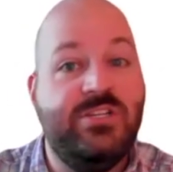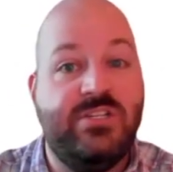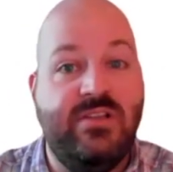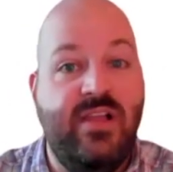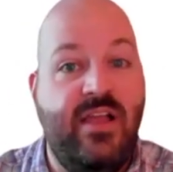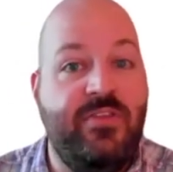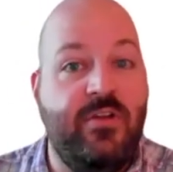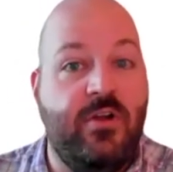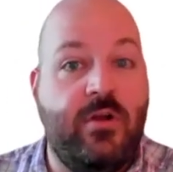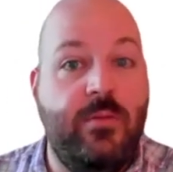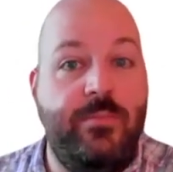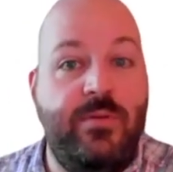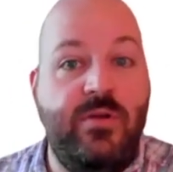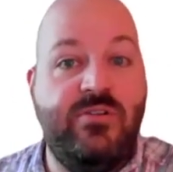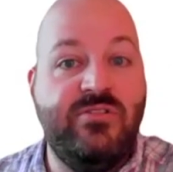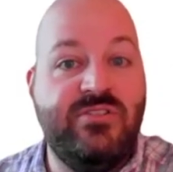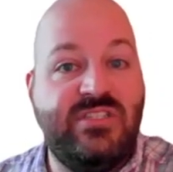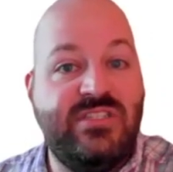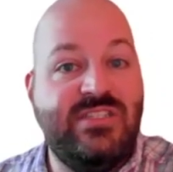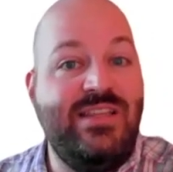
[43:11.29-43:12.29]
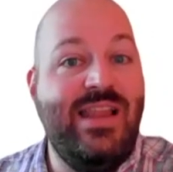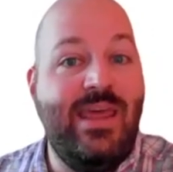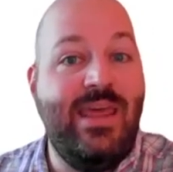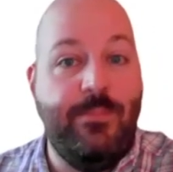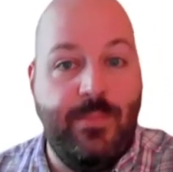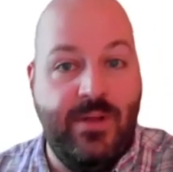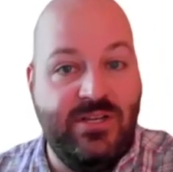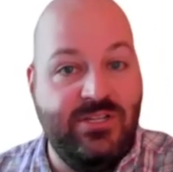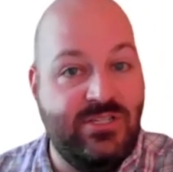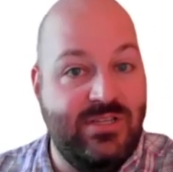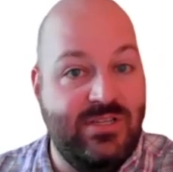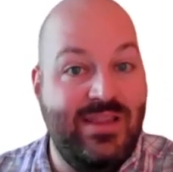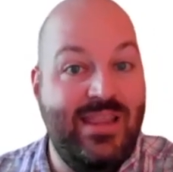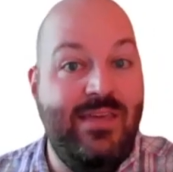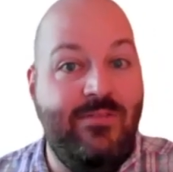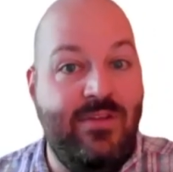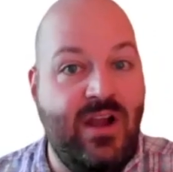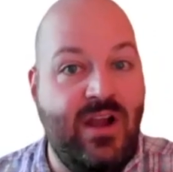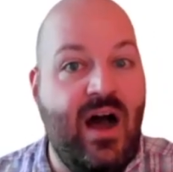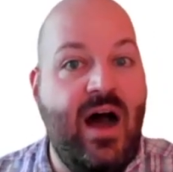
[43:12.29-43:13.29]
let their computer sleep and just leave
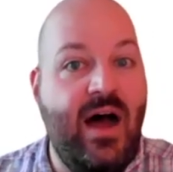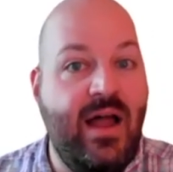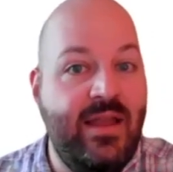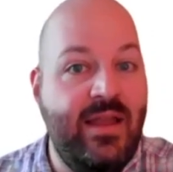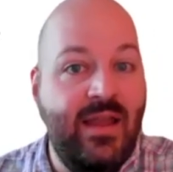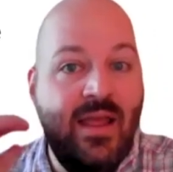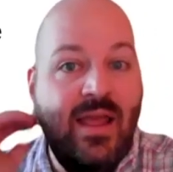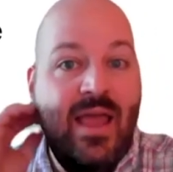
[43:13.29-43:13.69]
it on.